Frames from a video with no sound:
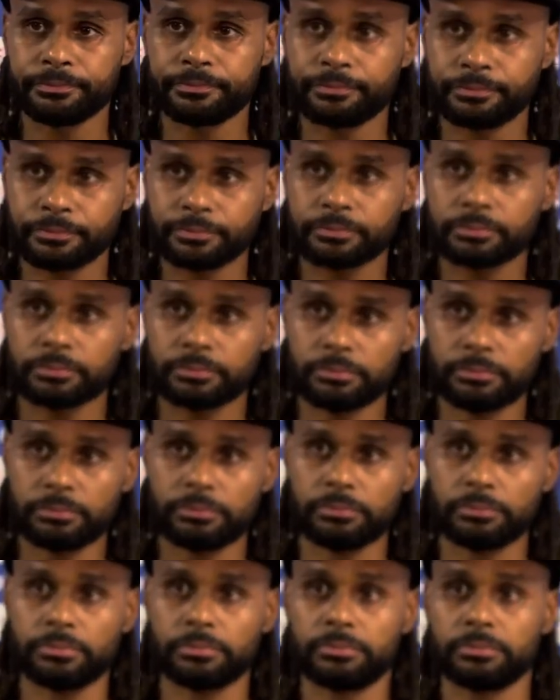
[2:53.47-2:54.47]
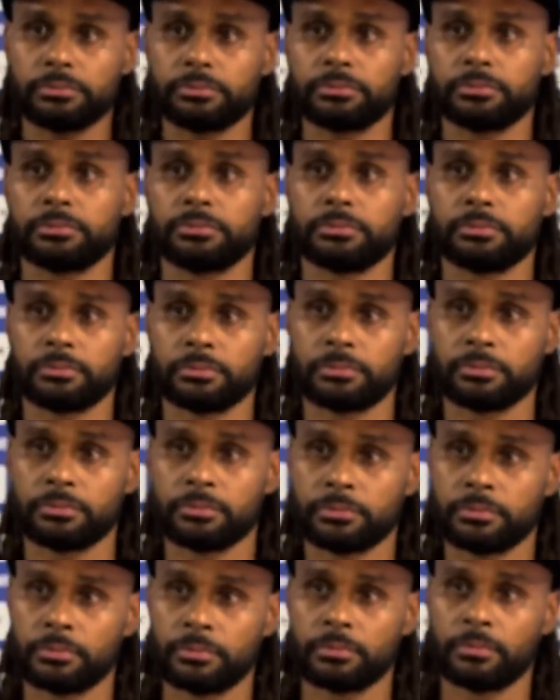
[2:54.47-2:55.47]
and how much have you seen him grow
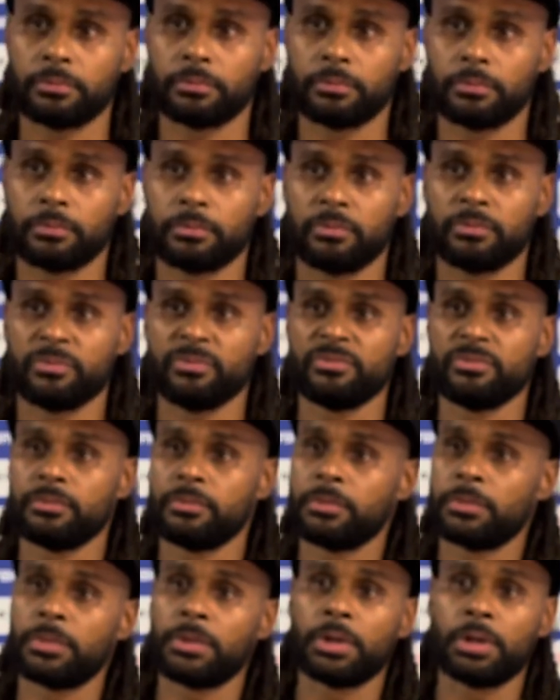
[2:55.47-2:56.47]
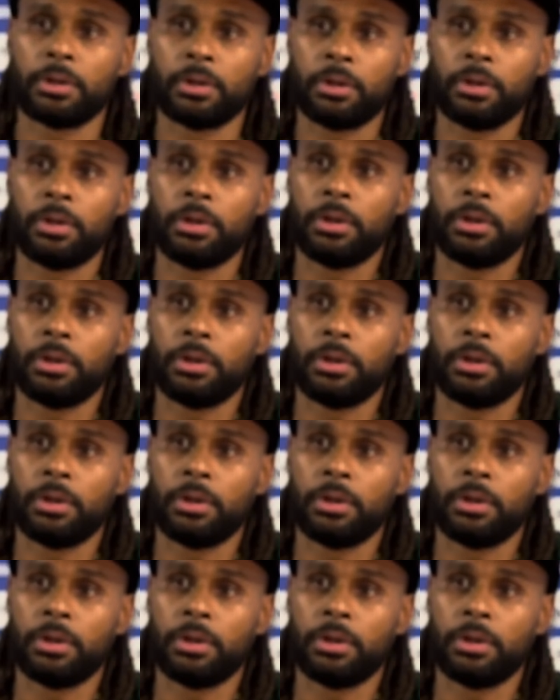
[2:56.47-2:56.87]
from the start of camp to now?